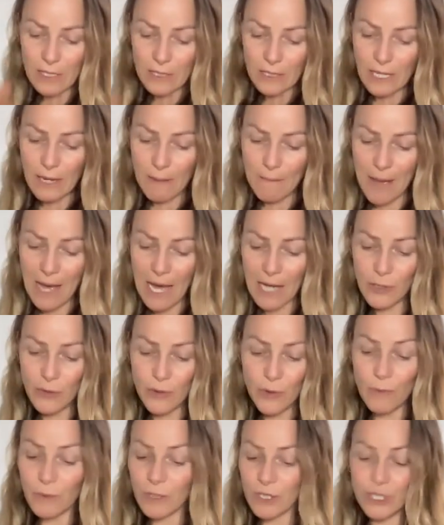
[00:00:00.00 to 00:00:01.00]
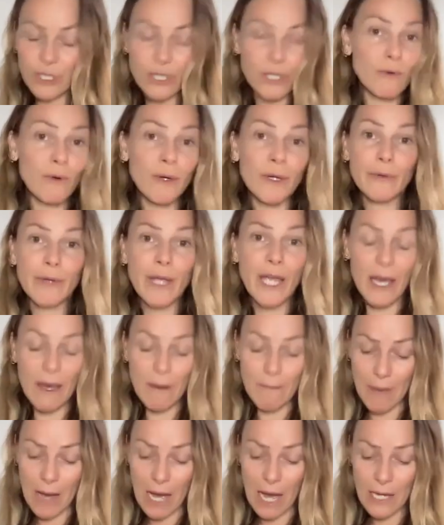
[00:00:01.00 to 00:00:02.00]
tamanu, which is an oil you
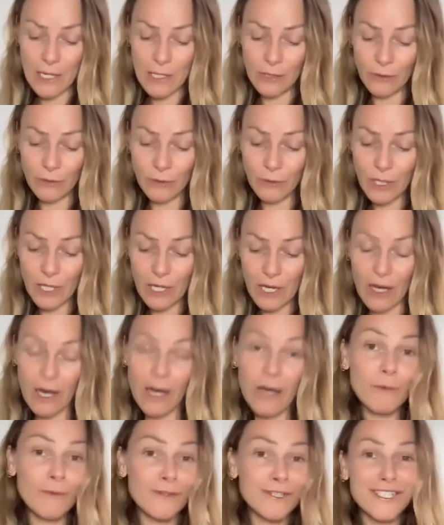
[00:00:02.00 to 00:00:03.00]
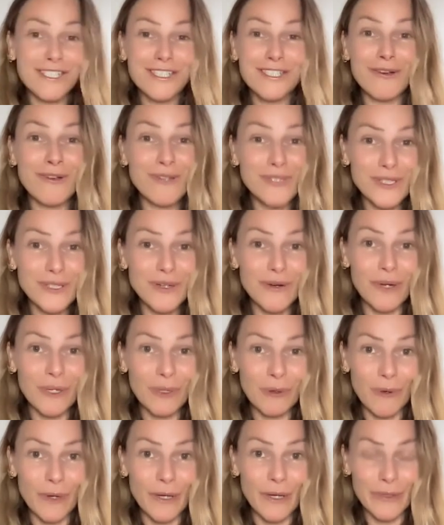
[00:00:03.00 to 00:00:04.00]
can't buy, nutka, which is also an
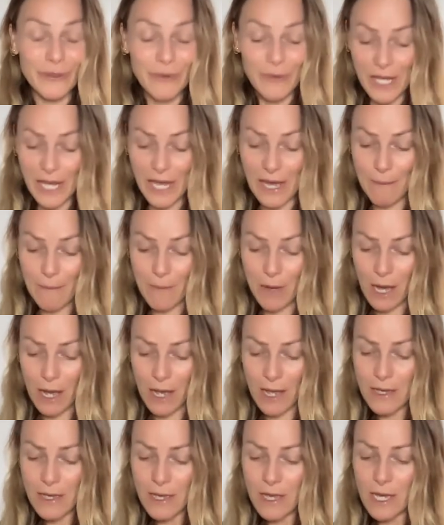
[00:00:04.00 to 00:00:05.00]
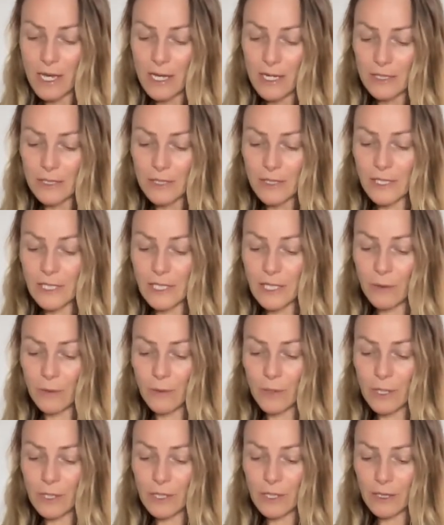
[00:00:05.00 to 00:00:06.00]
oil you can't buy,
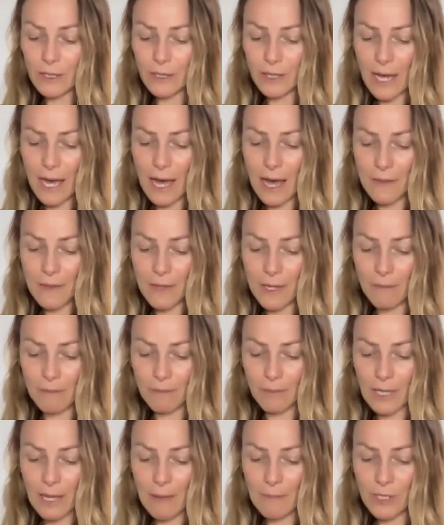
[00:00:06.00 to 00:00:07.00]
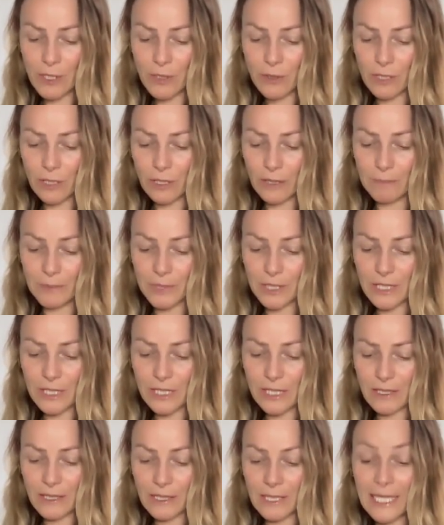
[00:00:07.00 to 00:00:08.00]
cedarwood, catnip, lemon eucalyptus,
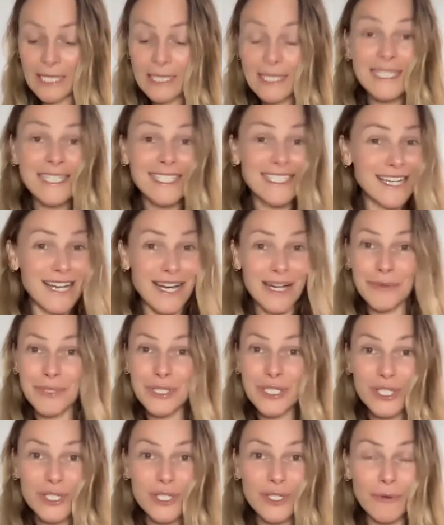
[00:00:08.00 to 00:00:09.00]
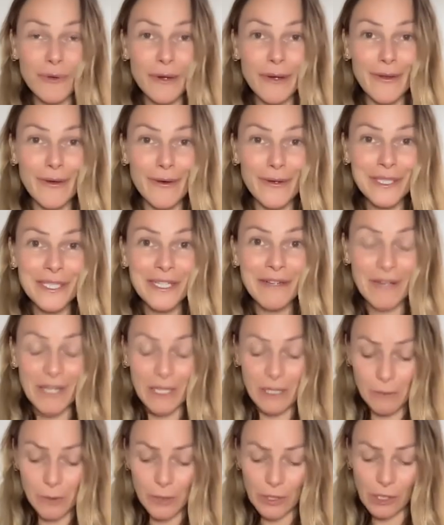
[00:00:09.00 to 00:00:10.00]
litsea, which is an oil only
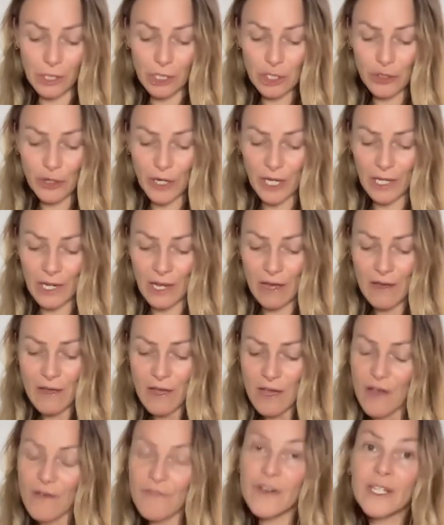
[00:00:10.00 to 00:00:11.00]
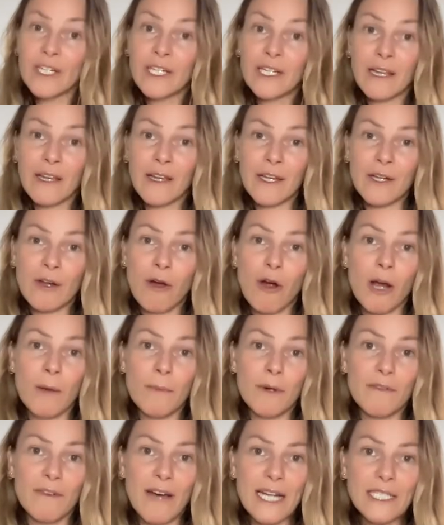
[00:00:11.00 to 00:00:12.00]
available in Australia, vanilla, and
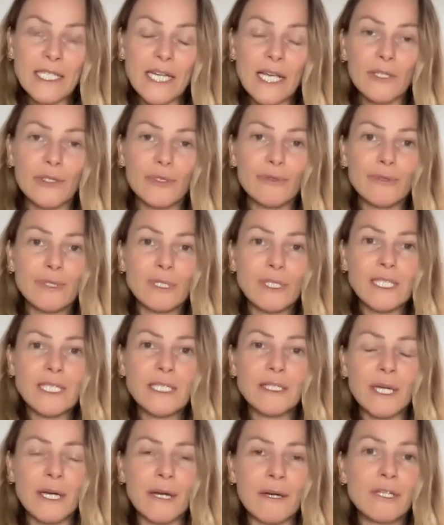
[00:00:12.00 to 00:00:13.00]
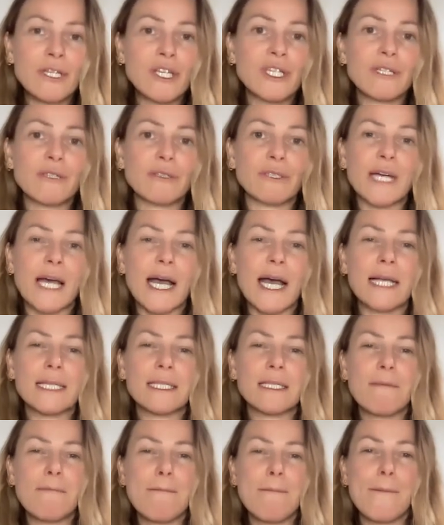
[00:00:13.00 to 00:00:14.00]
arbor vitae. So you can see TerraShield
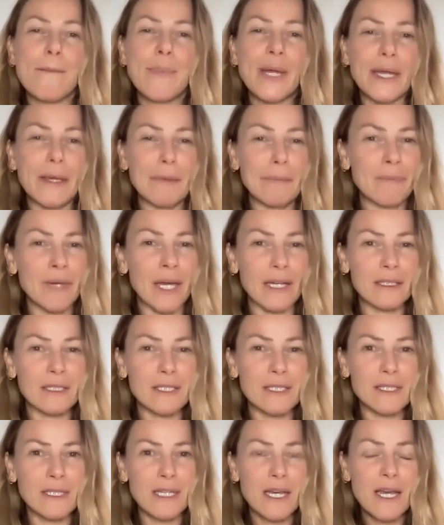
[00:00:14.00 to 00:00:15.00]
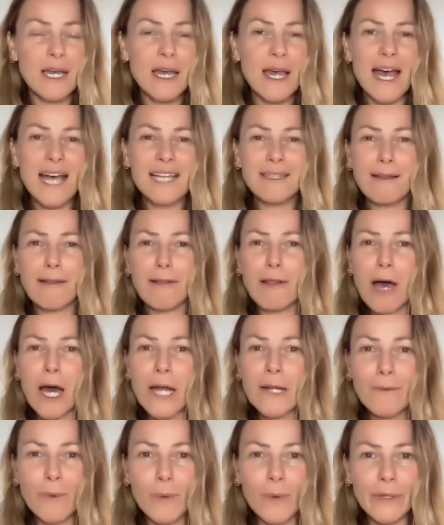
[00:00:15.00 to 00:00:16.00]
has a big mix, has a
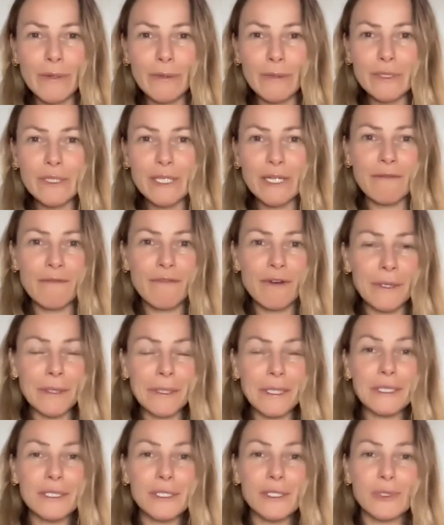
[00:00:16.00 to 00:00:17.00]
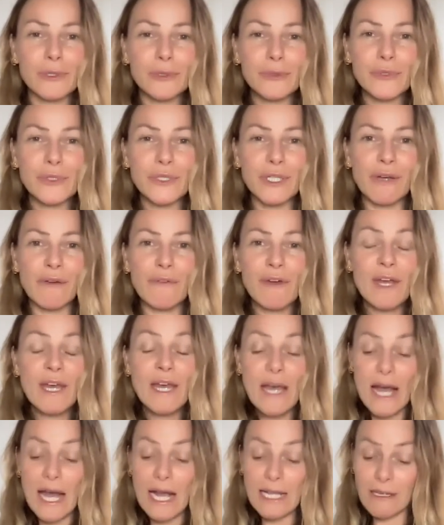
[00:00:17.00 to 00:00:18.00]
lot of oils that are very exclusive,
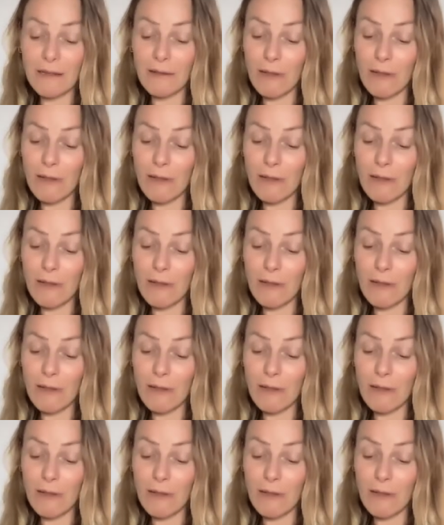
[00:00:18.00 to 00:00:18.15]
has a